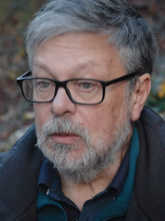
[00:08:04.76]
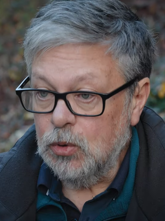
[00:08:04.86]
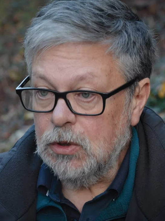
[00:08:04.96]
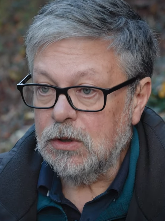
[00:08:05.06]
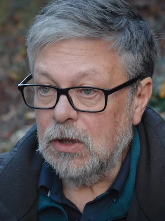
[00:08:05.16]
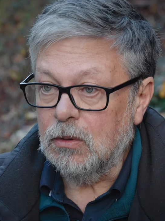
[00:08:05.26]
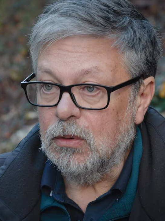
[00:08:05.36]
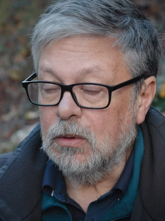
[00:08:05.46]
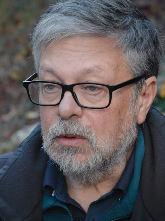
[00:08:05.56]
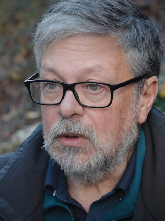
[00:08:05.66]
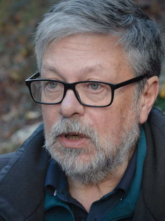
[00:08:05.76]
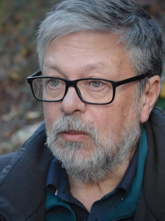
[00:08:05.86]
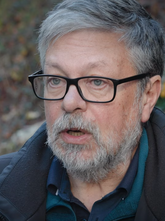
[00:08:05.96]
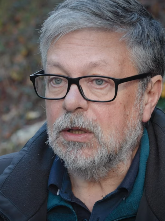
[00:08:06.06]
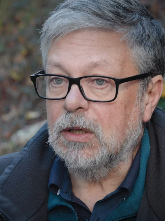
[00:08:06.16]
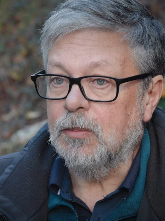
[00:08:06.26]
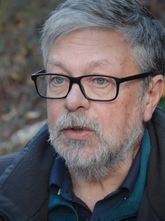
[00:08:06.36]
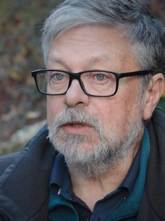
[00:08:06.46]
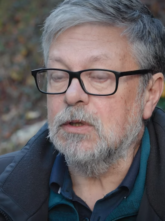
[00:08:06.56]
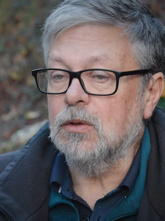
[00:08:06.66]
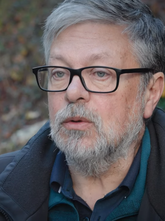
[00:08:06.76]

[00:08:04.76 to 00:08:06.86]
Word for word: If such a novel were to be written,